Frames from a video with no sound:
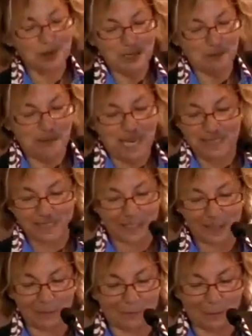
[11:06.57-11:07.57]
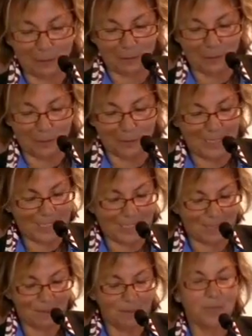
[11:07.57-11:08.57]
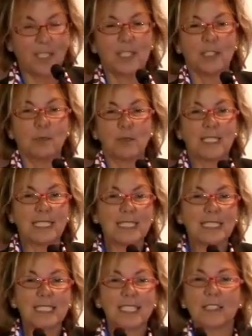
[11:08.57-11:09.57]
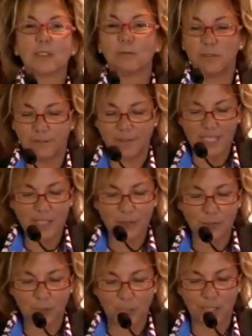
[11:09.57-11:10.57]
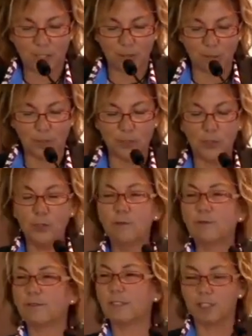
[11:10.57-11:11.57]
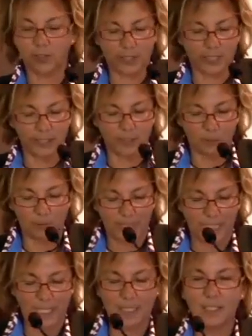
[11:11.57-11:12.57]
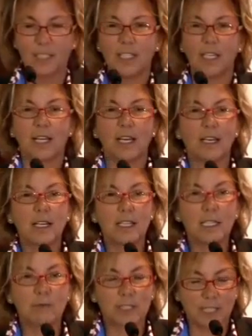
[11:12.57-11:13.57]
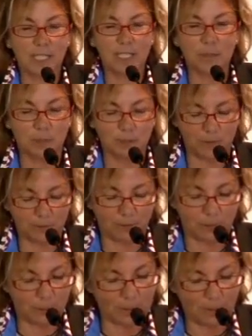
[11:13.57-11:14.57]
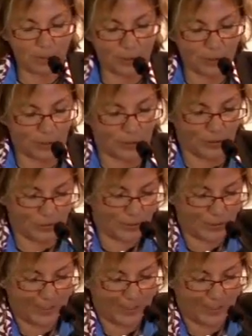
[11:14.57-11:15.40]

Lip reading: bad side before a board meeting, you were likely to get a revised agenda with a new first item on it headed, "Early retirement of the following persons."